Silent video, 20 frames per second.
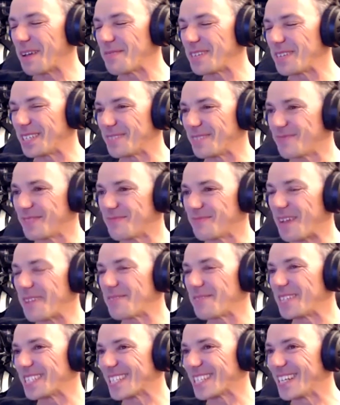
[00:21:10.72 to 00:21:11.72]
maybe
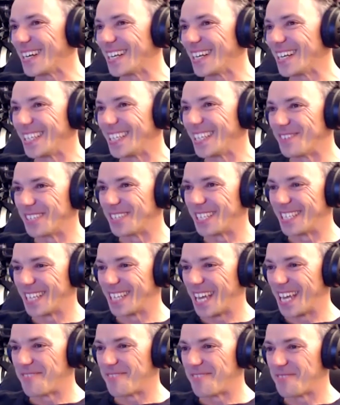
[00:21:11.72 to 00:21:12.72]
maybe slightly
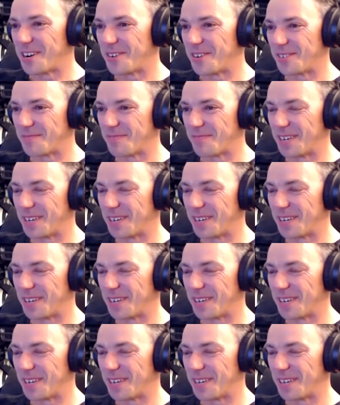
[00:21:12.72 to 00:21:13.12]
wanted to get involved,